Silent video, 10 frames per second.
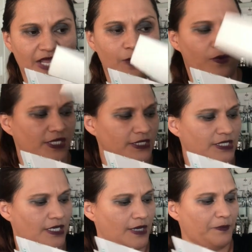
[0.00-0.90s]
it
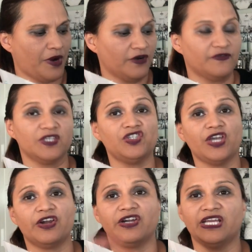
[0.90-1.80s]
was uh, part of the
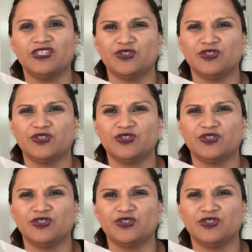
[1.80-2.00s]
charity,